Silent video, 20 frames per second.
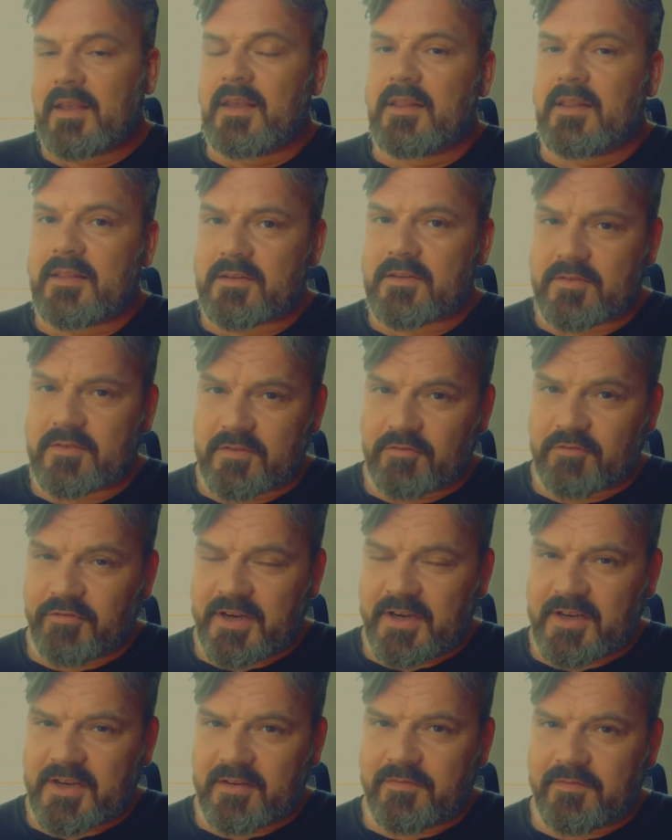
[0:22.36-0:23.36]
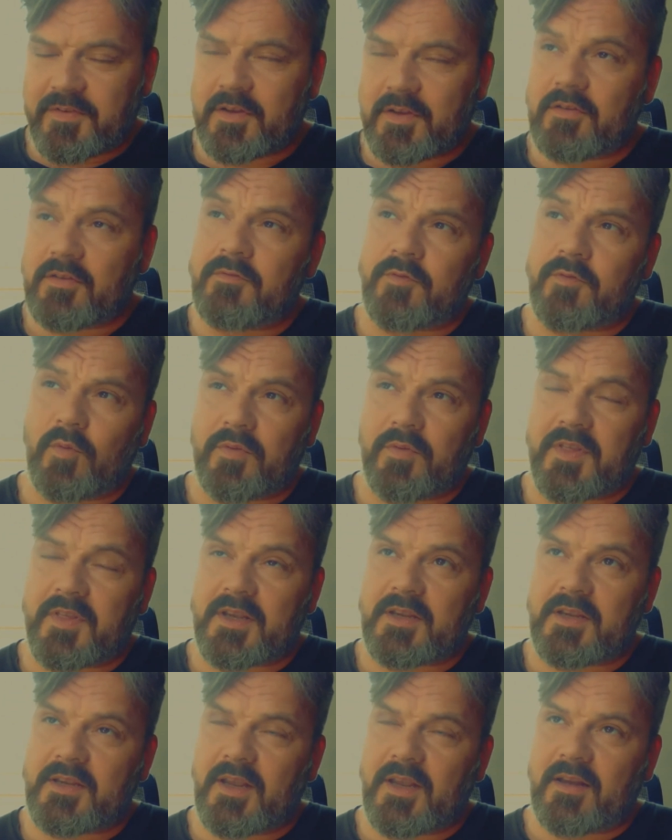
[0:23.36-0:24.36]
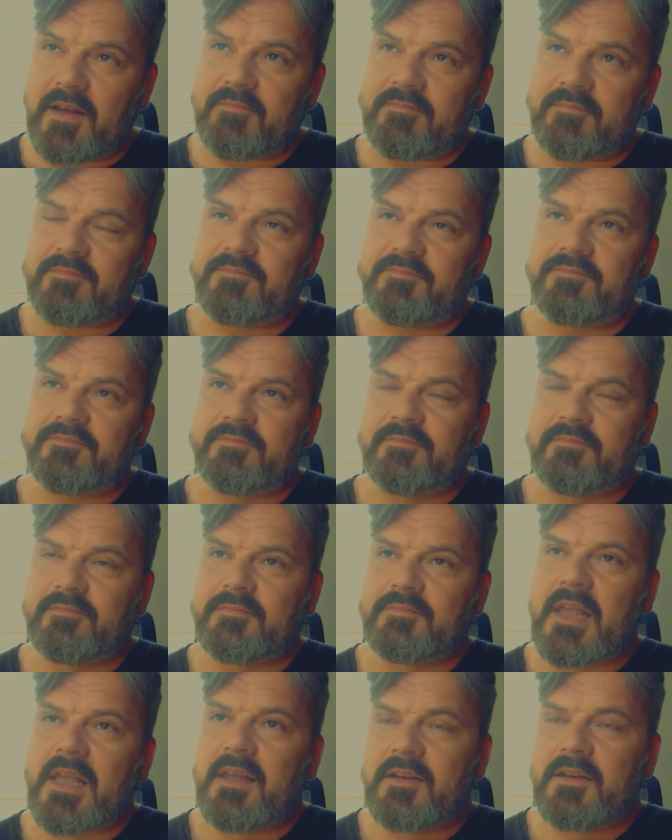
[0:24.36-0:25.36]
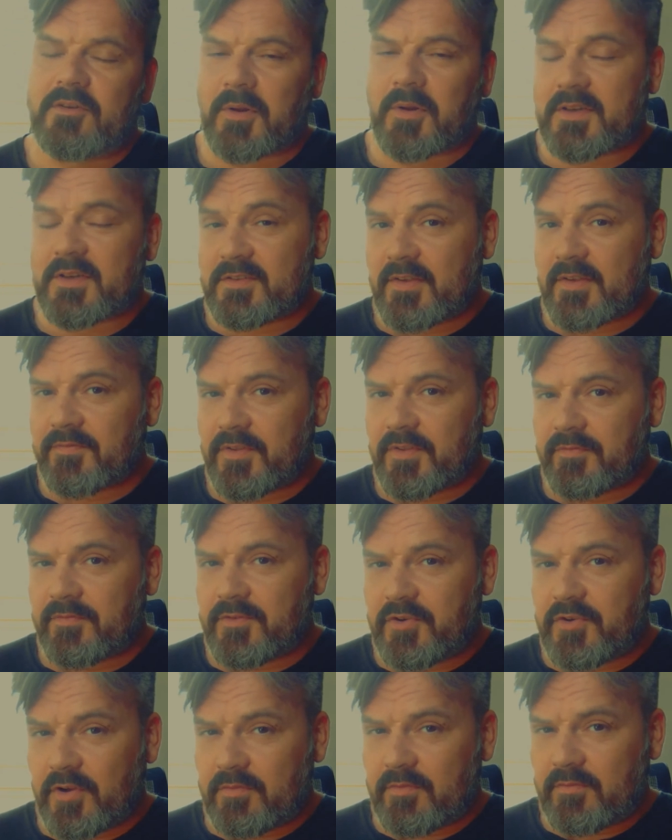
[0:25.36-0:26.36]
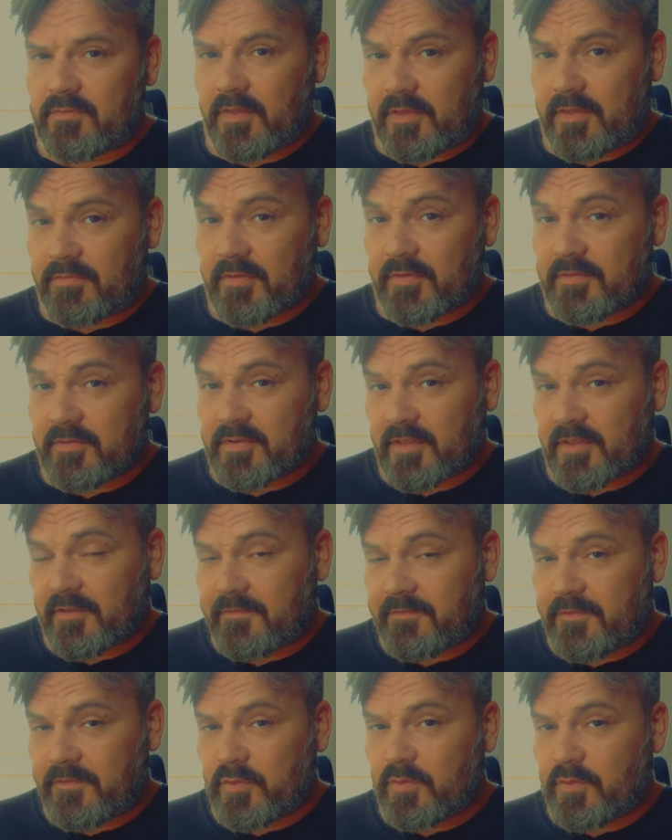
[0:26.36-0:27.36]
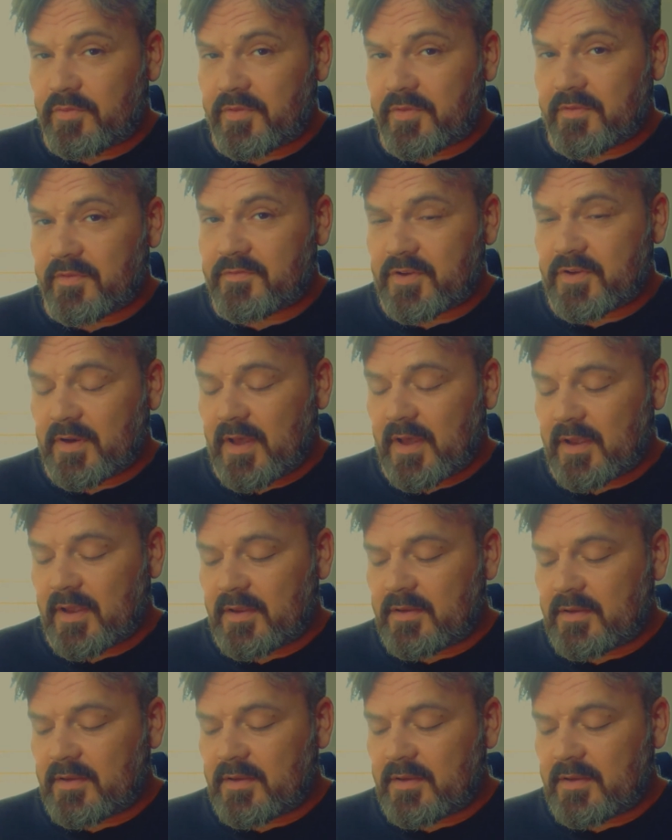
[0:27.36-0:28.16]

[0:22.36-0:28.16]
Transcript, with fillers: This is a reading for you for the 27th of June through to the 4th of July.